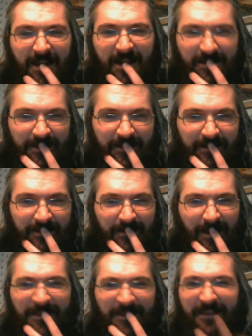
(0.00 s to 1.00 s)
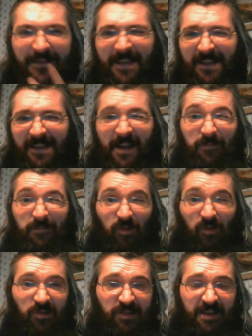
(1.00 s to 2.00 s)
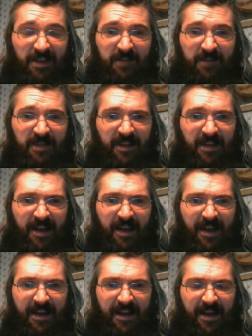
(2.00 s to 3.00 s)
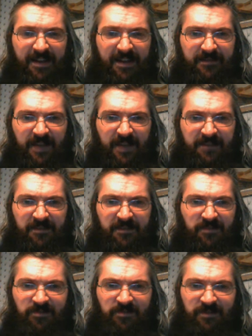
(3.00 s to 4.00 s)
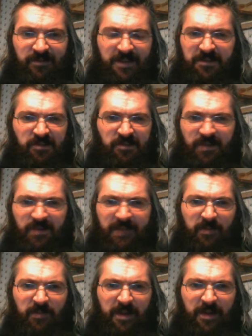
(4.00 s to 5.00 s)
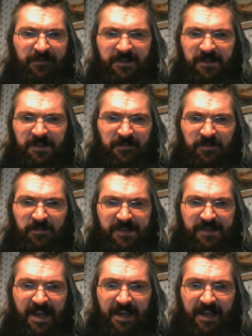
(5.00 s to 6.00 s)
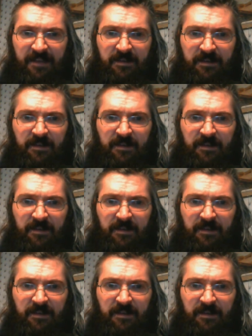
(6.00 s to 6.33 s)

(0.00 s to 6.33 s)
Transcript: think that's kind of bullshit. I mean, I think you should have your benefits on the first day.